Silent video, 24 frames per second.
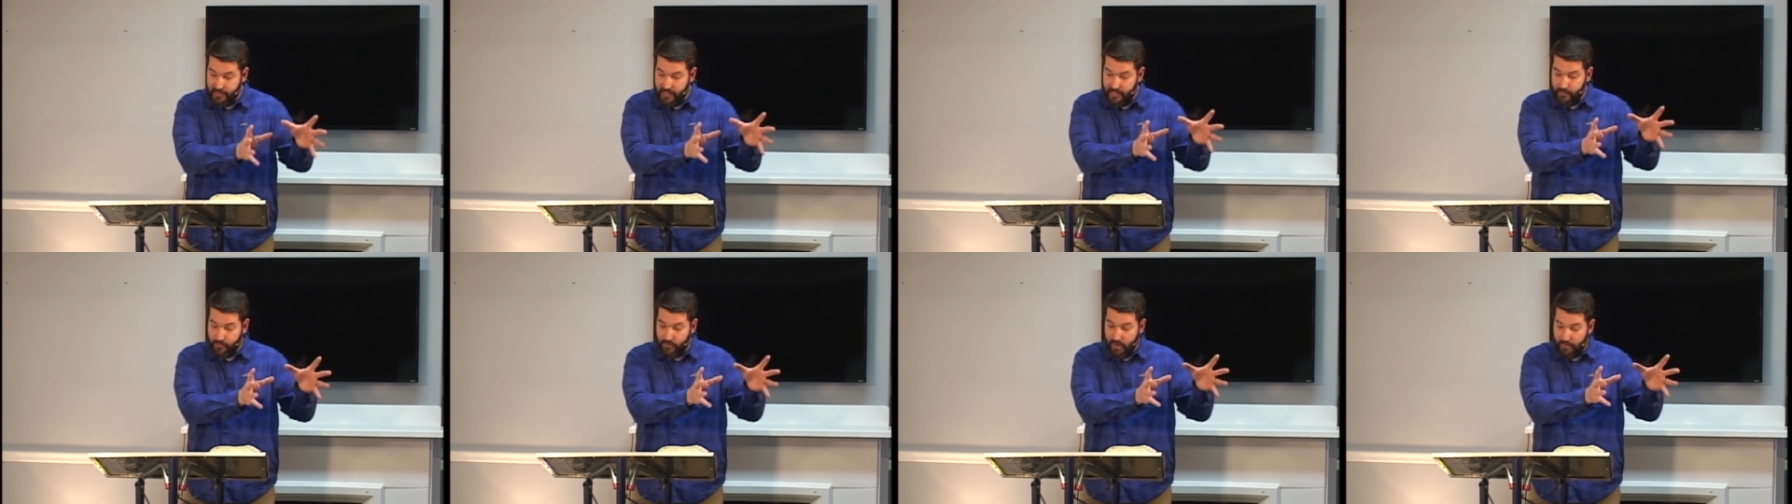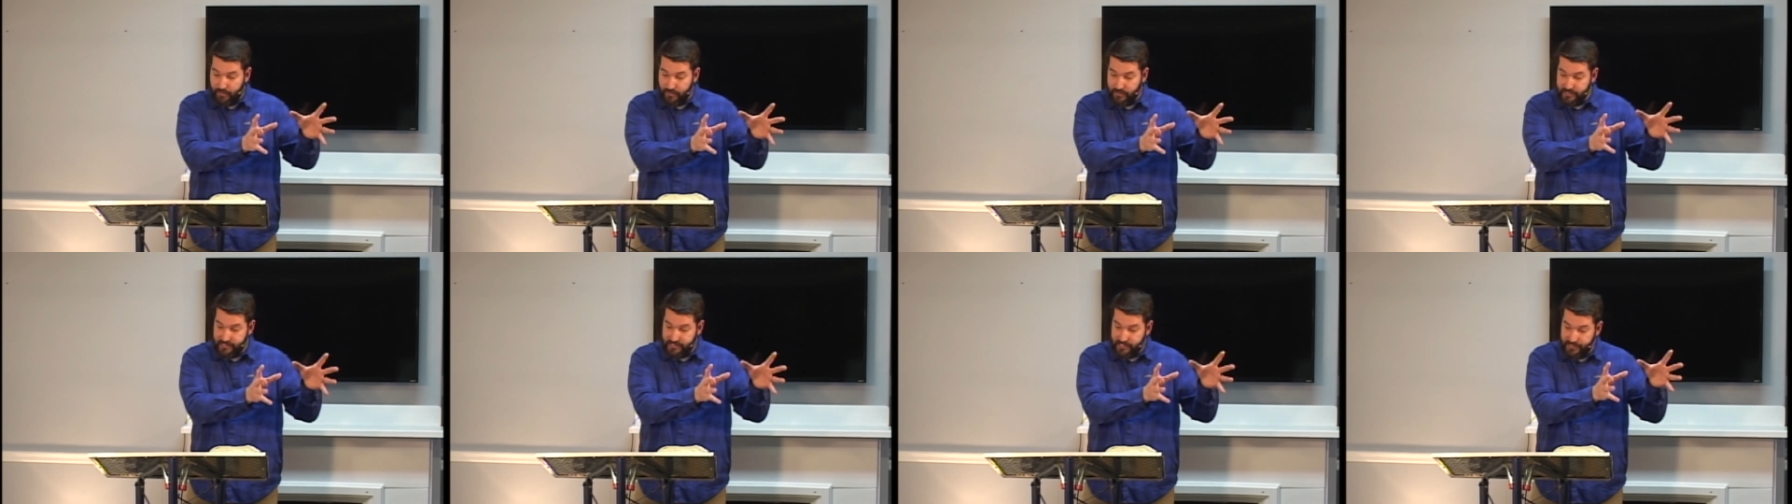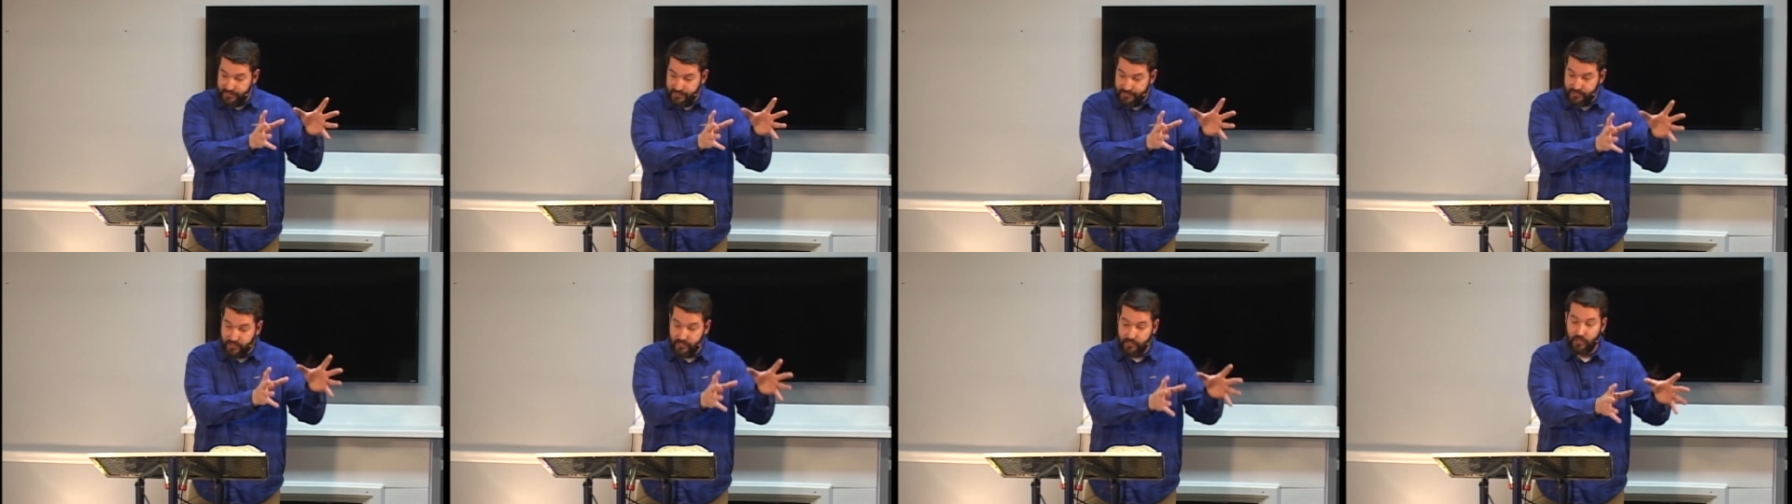it
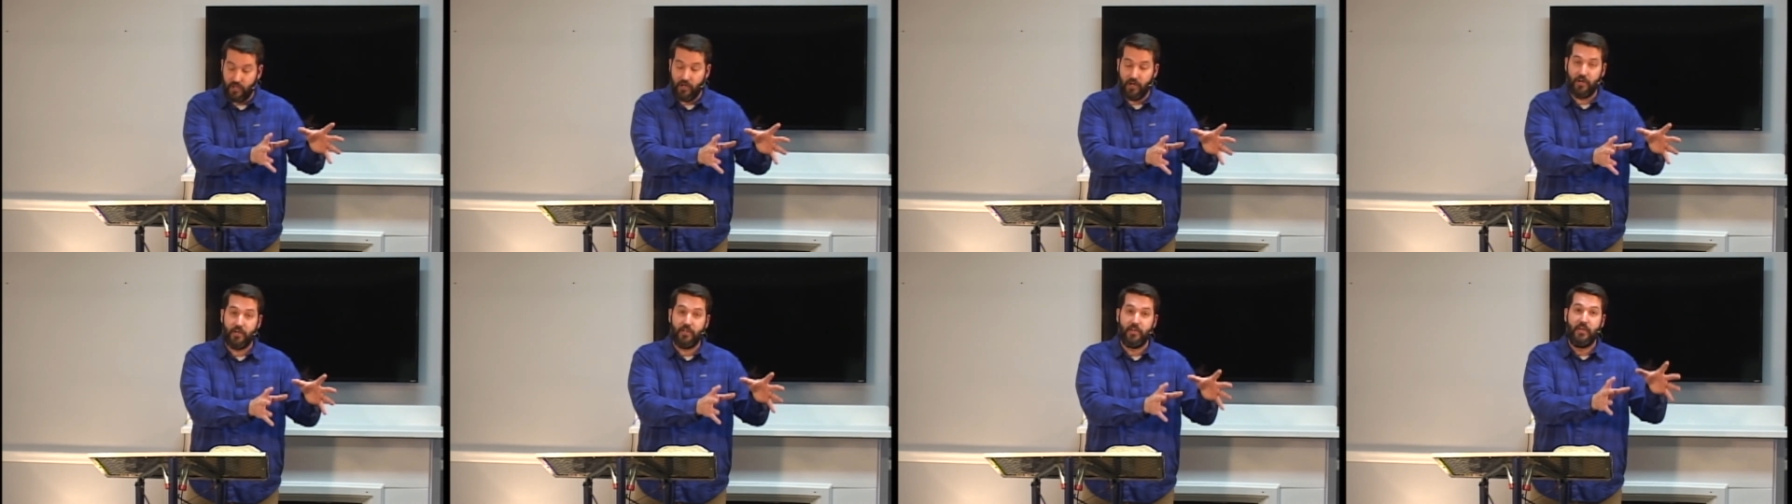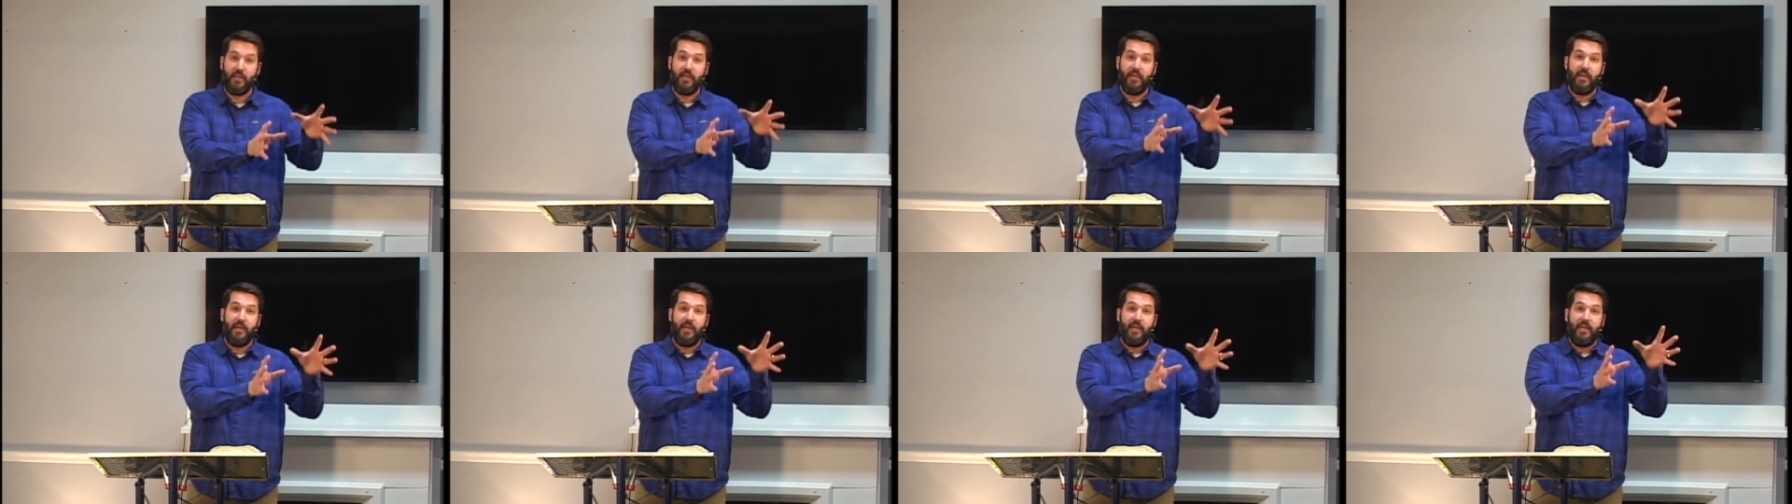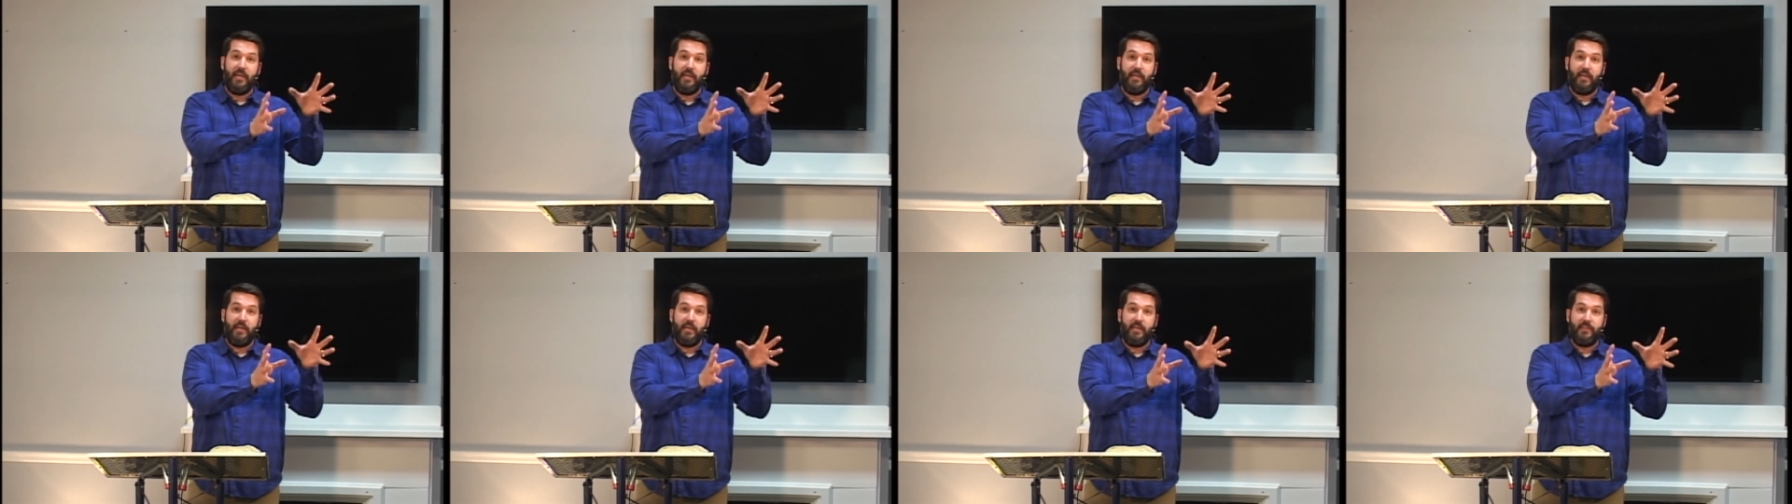represents the law,
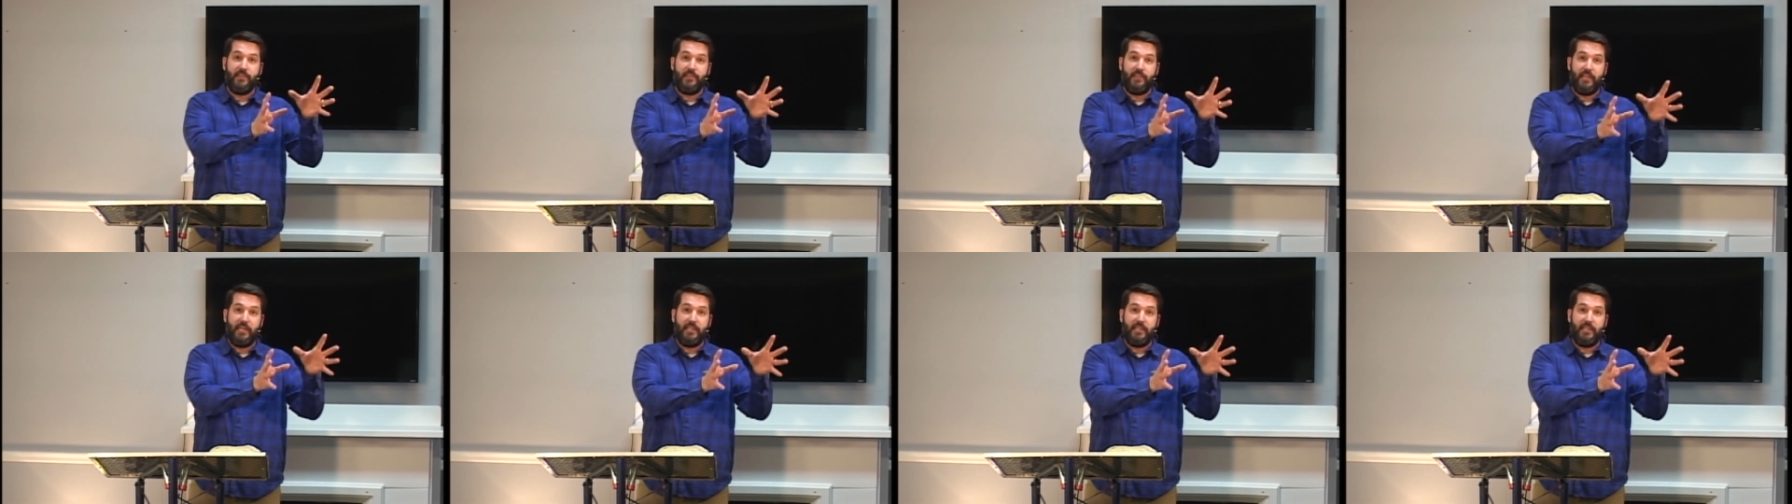it, it,